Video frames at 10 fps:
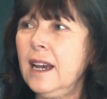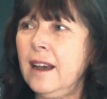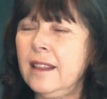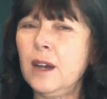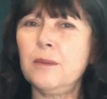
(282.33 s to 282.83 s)

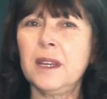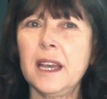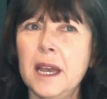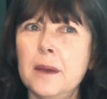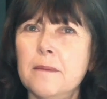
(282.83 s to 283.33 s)
And that
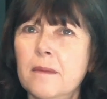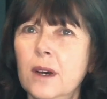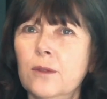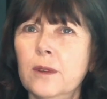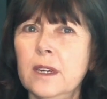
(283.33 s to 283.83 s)
became
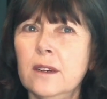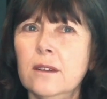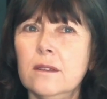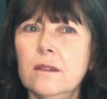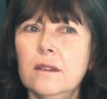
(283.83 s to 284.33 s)
a
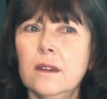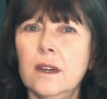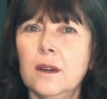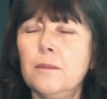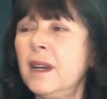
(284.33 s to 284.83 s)
real
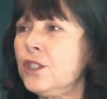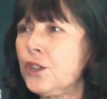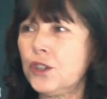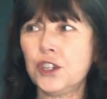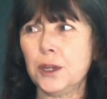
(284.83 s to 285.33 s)

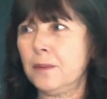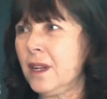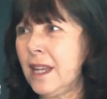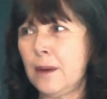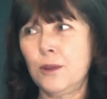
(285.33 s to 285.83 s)
mentorship
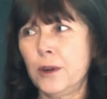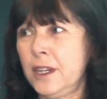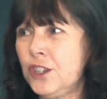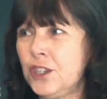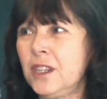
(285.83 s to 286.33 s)

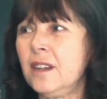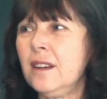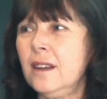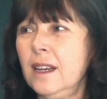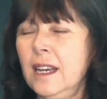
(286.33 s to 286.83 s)
collaboration.